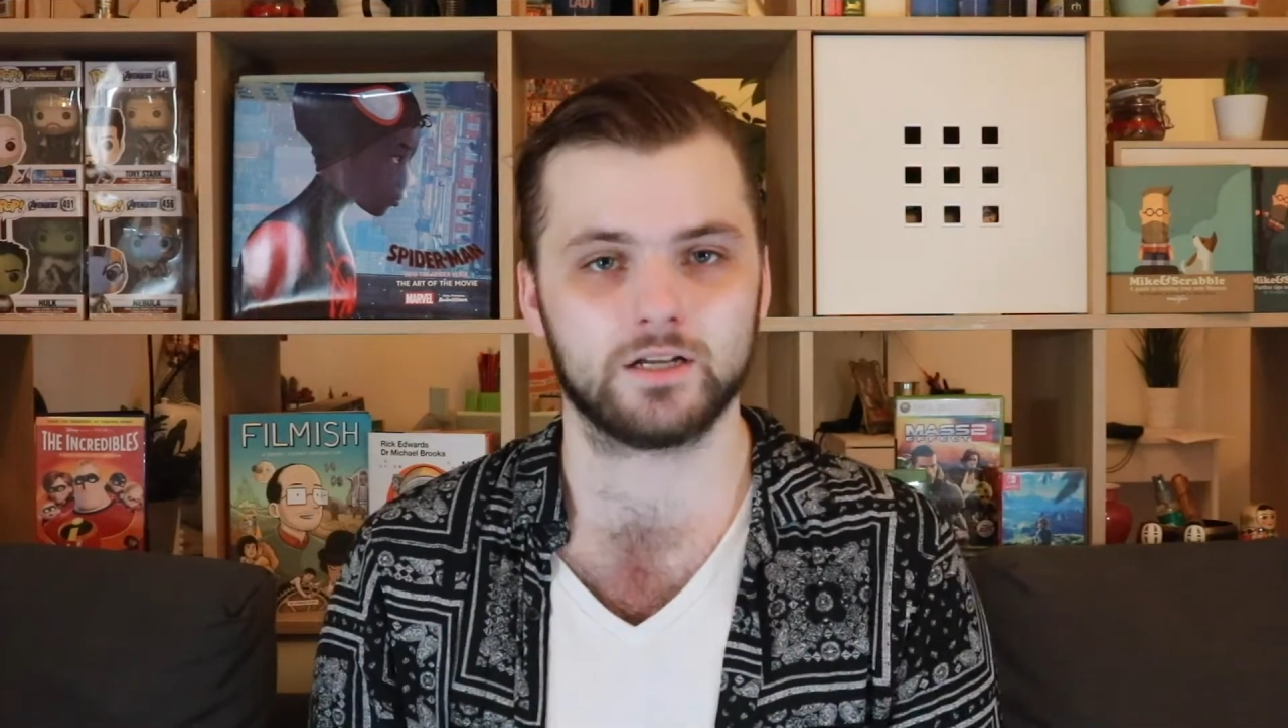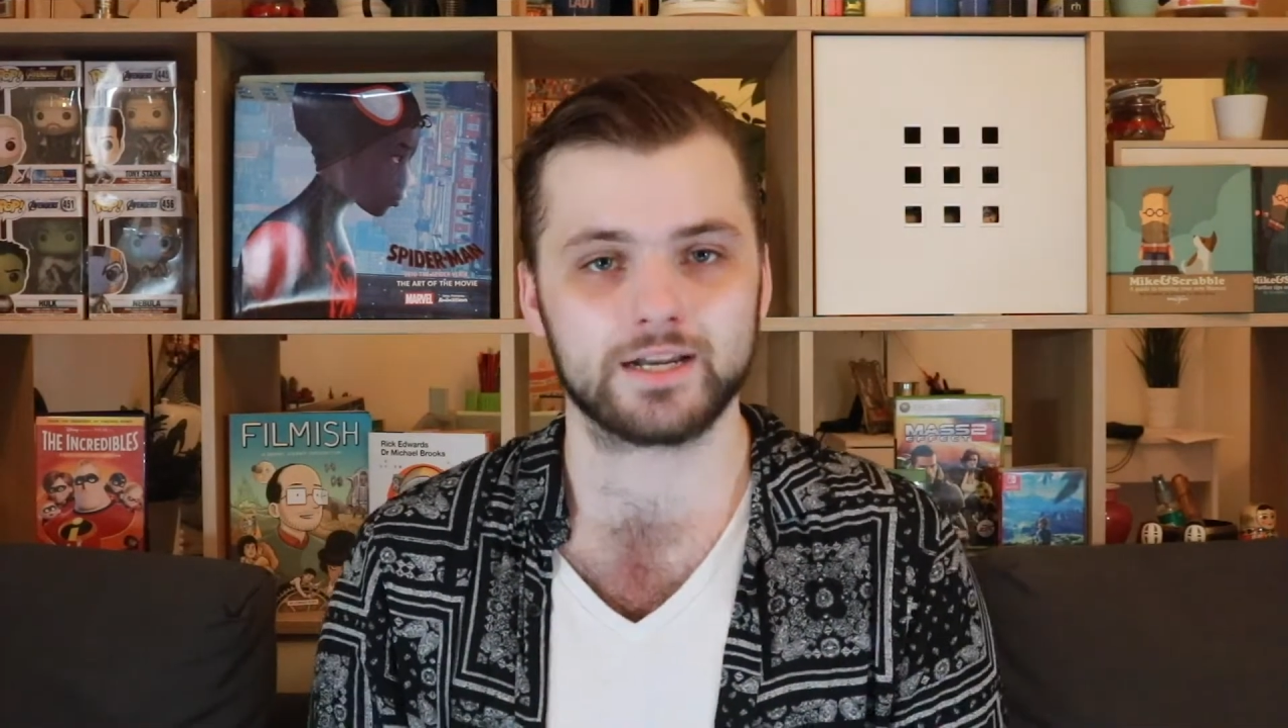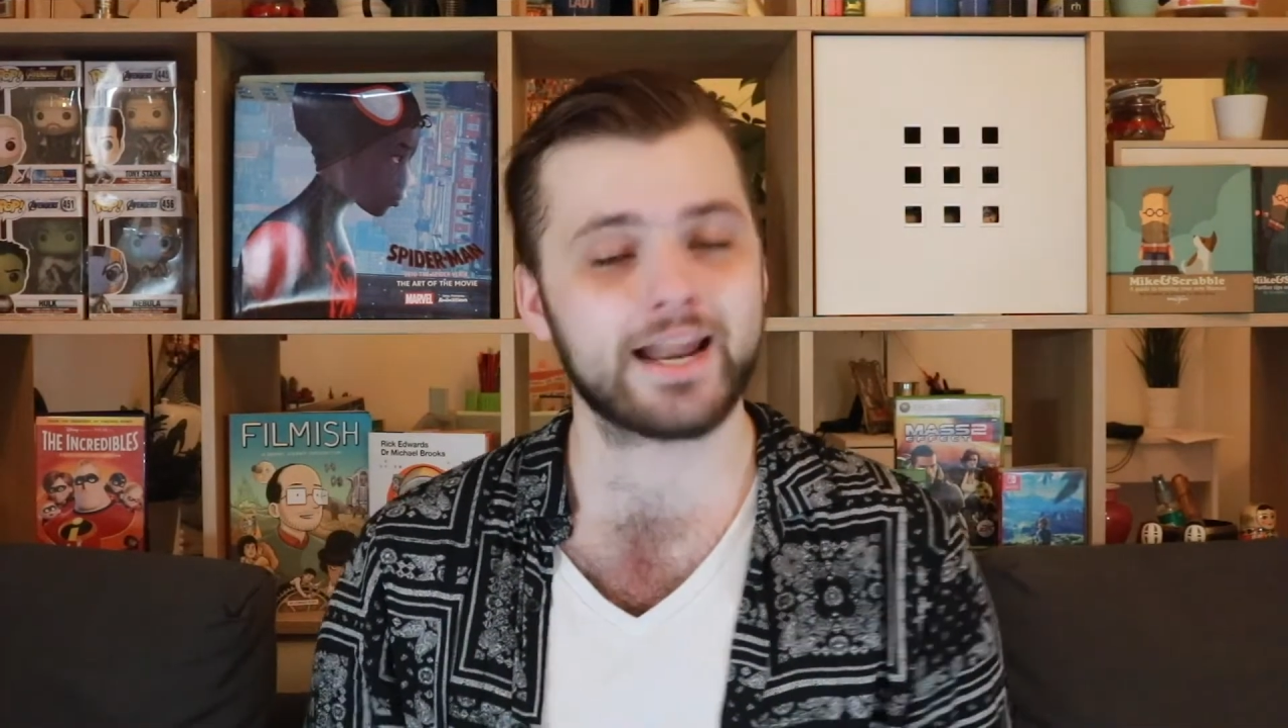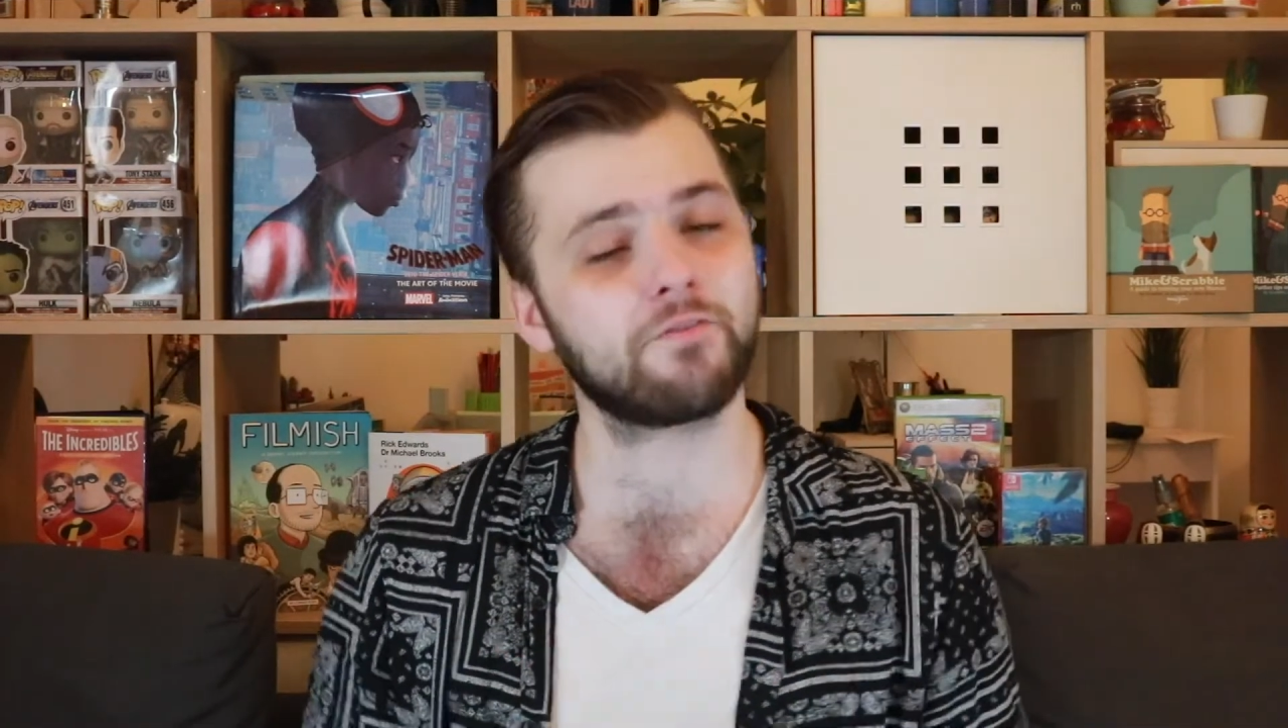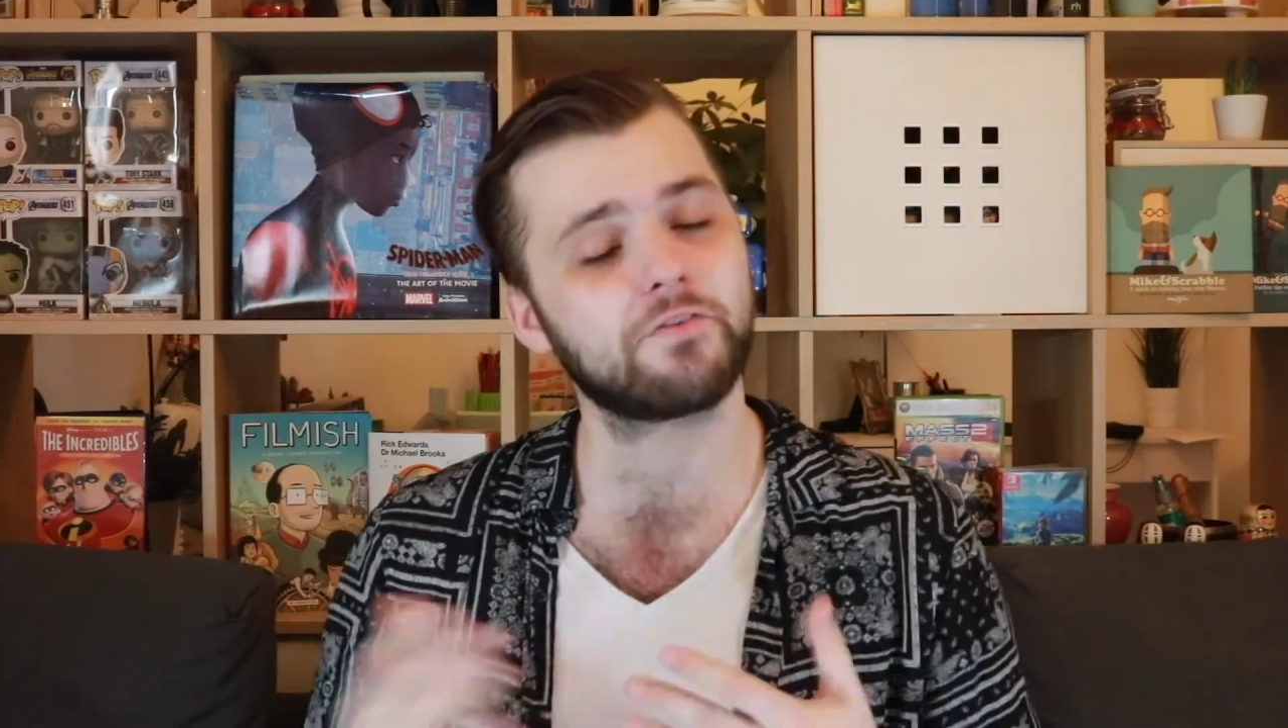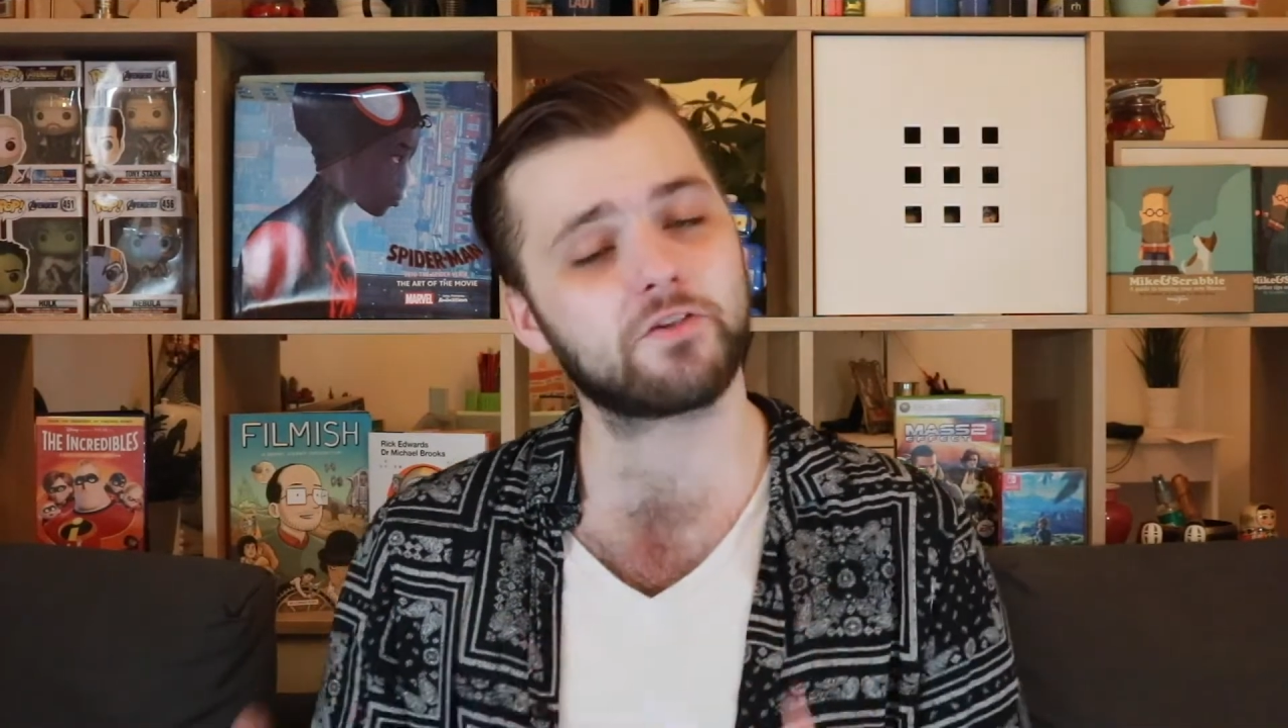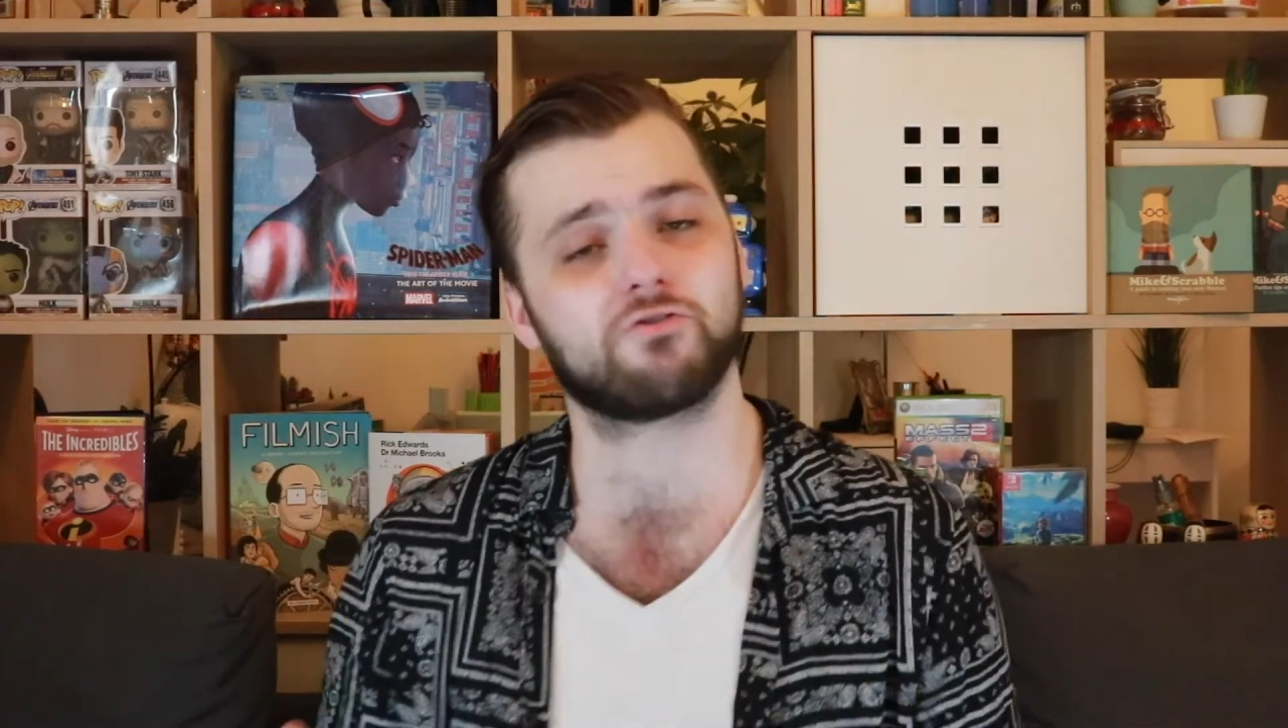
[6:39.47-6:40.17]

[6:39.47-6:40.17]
Now for the